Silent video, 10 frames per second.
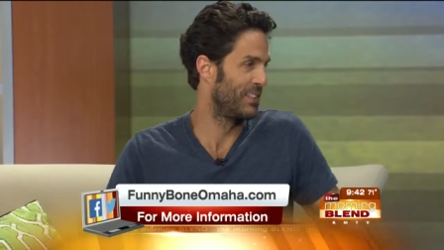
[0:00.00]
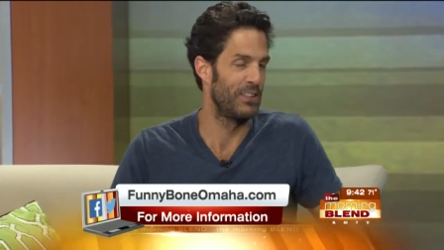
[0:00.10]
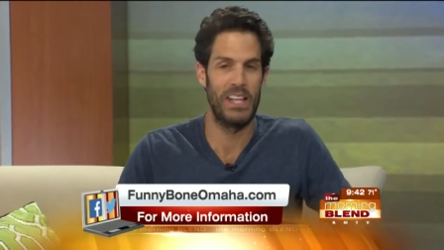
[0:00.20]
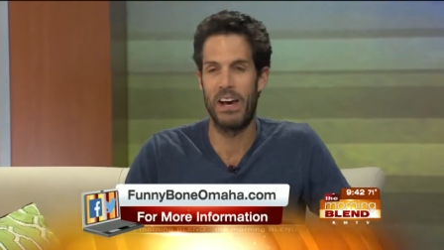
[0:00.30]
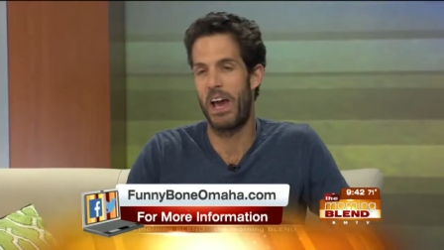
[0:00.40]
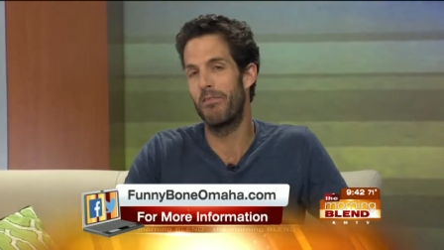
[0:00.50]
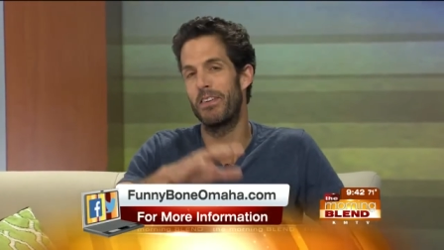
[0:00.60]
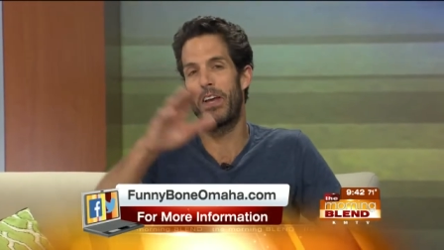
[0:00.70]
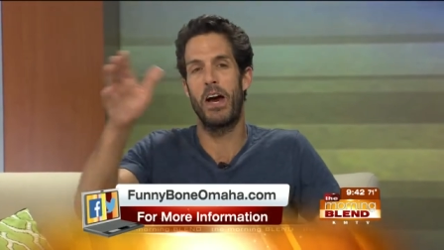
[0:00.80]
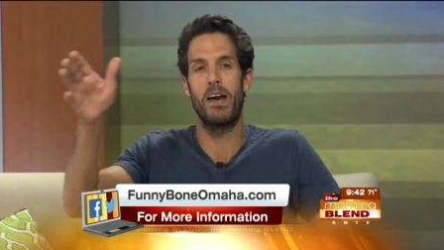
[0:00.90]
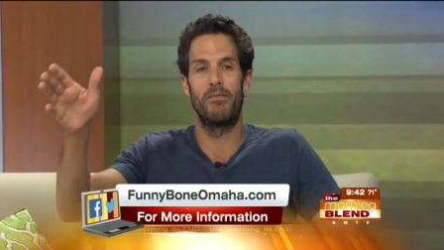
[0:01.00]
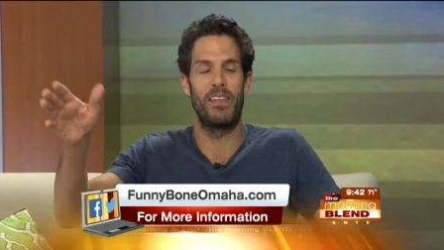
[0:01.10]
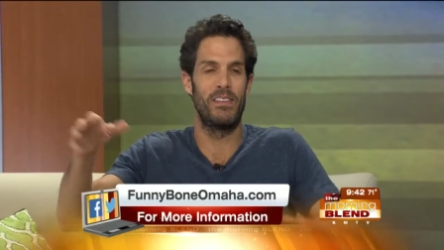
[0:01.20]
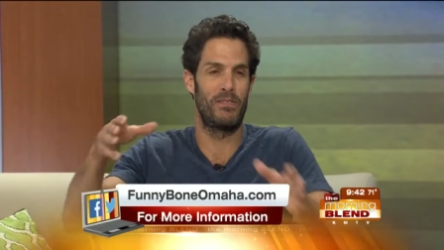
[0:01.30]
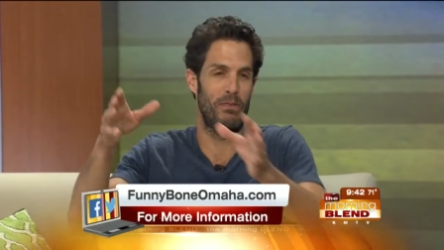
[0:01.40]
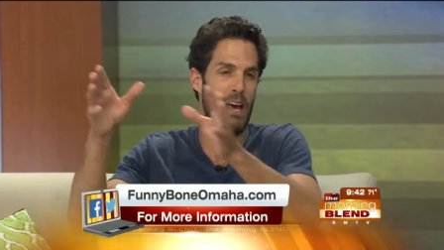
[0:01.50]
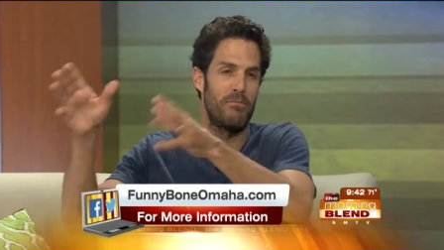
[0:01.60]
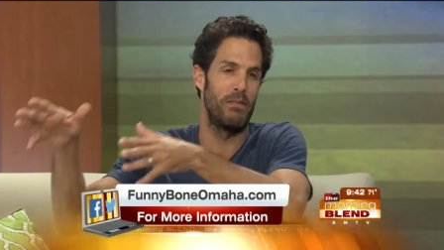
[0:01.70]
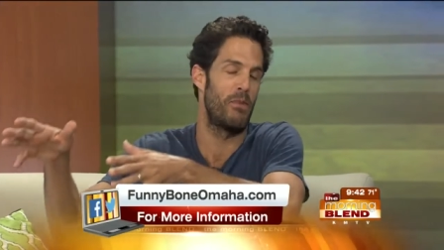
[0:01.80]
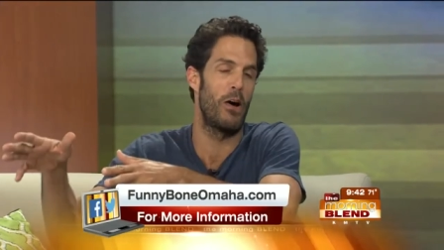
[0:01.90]
So now every time, and this we haven't
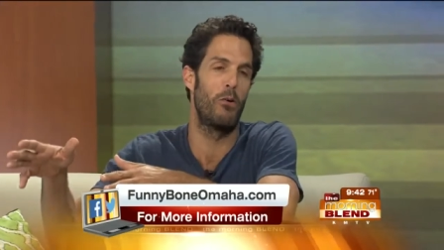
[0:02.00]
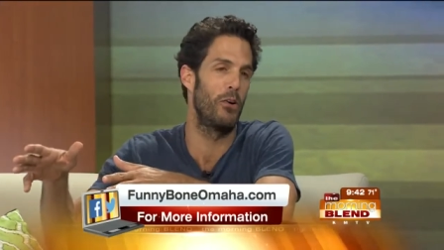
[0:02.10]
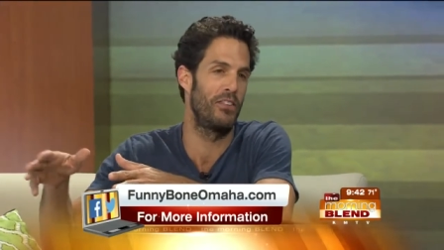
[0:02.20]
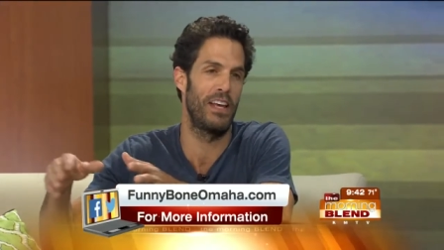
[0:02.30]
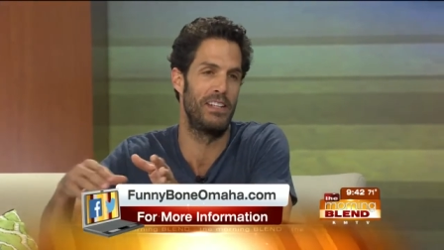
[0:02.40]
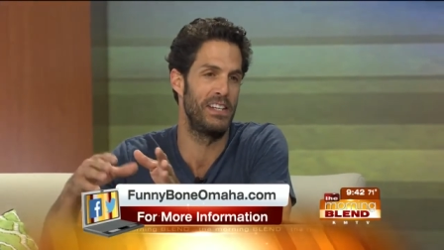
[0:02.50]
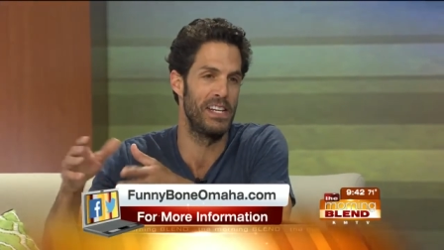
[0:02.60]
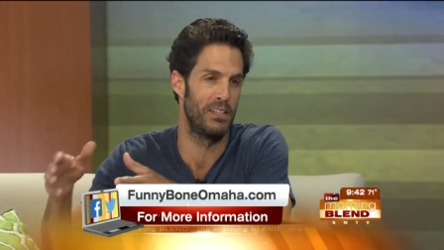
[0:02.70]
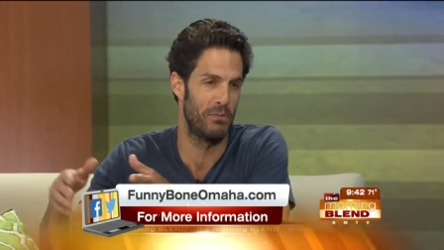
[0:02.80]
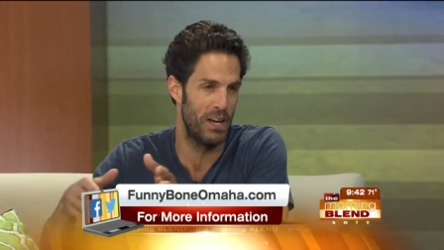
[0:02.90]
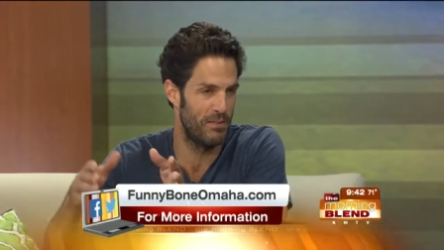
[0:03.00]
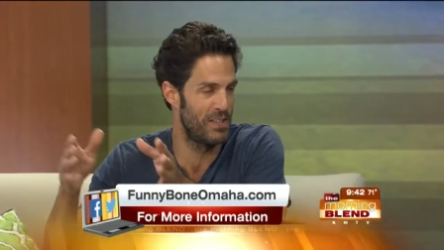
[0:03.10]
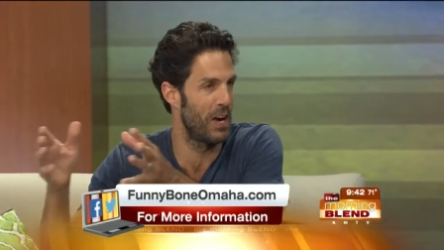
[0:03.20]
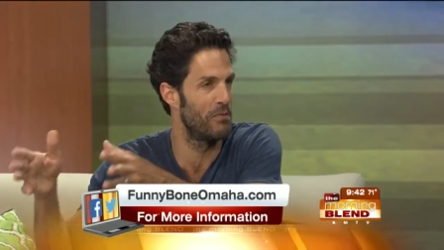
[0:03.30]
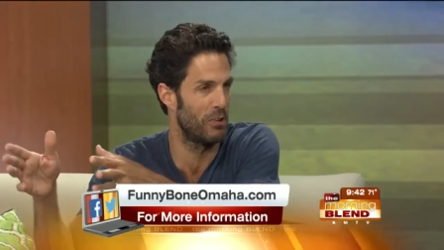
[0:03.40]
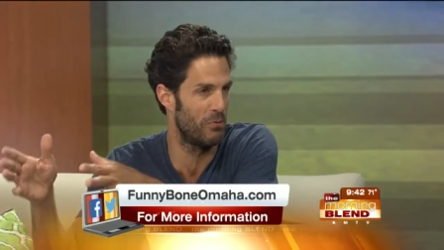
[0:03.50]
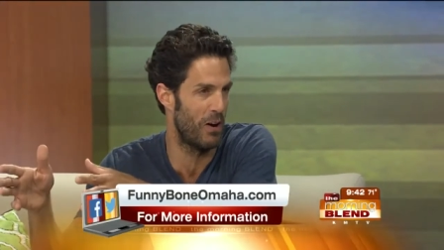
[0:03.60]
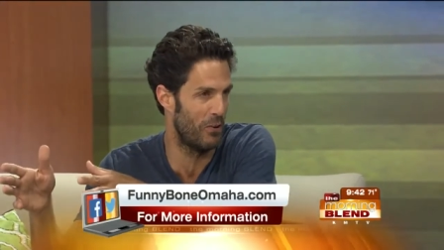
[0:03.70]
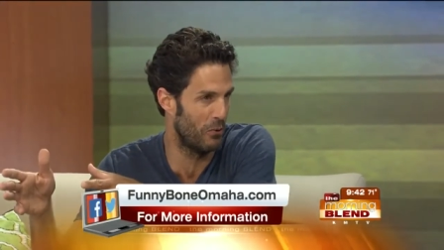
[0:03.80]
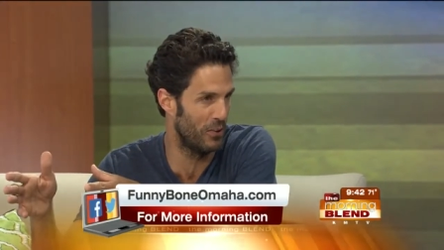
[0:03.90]
been by Horsehead in years, but every time we go
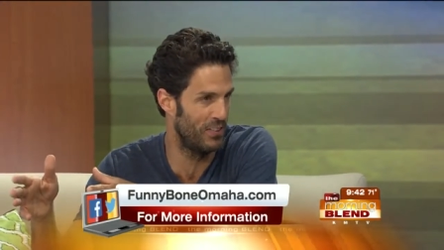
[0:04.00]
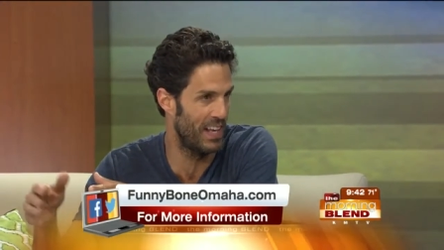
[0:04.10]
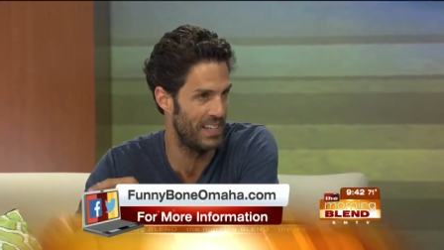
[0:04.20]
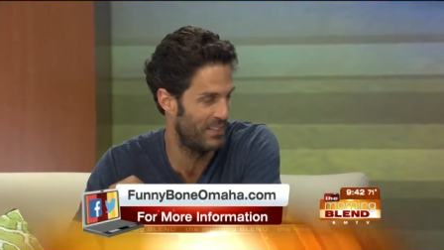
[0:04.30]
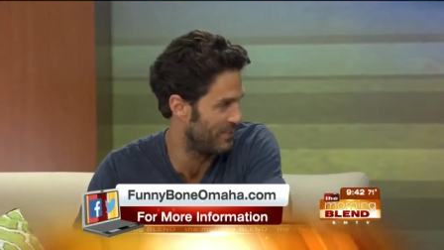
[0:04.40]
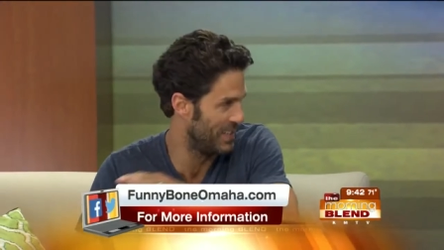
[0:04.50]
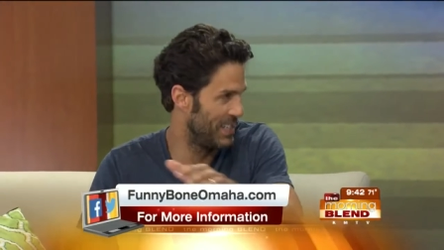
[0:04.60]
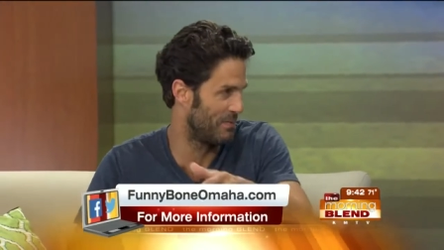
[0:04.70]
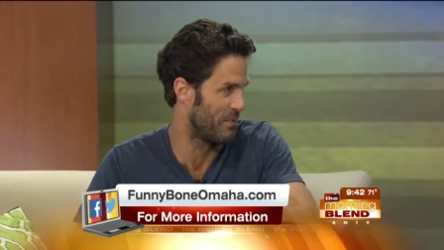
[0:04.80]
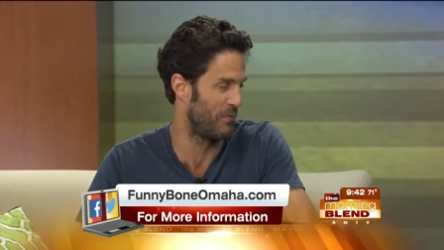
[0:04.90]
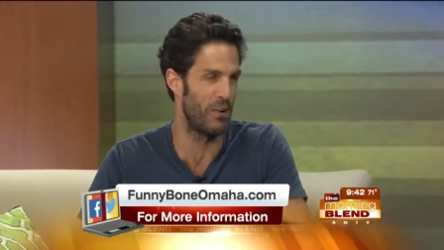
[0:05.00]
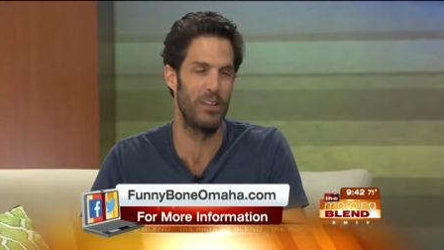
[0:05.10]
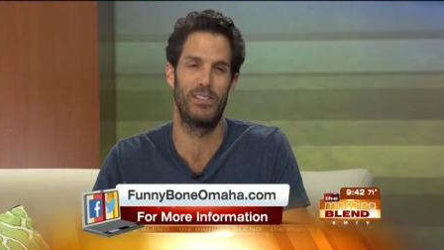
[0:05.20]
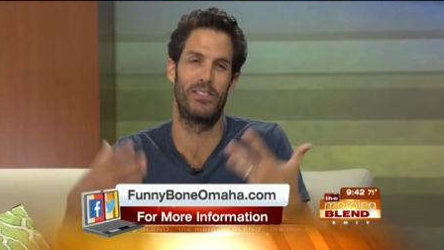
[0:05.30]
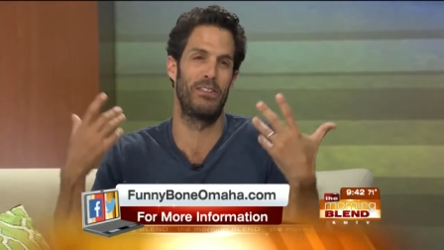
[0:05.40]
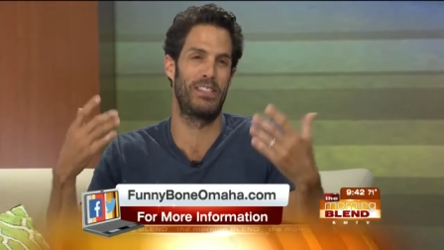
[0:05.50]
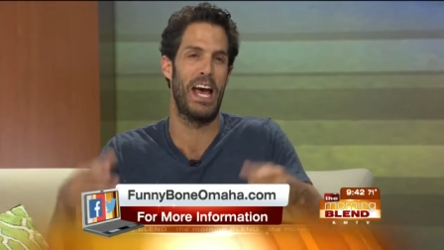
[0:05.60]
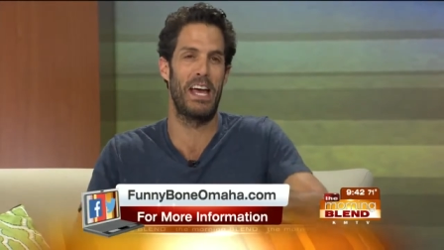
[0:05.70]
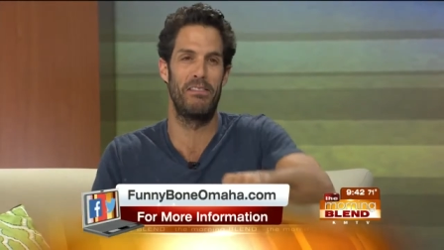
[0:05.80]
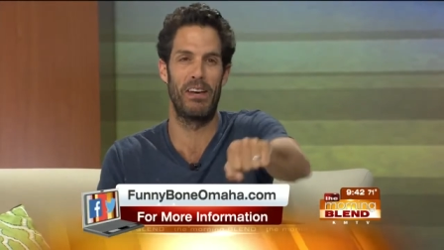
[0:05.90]
by Horsehead through the years, my father's so
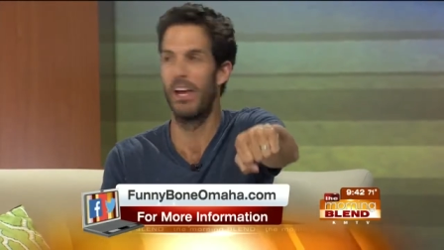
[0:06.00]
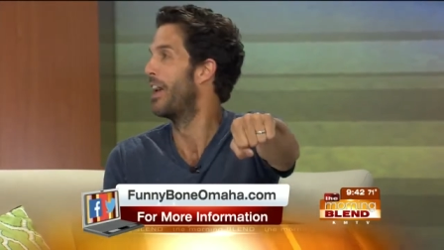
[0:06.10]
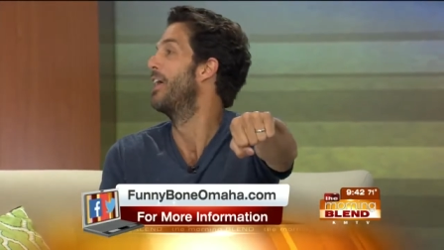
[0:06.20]
Italian, he'd be like,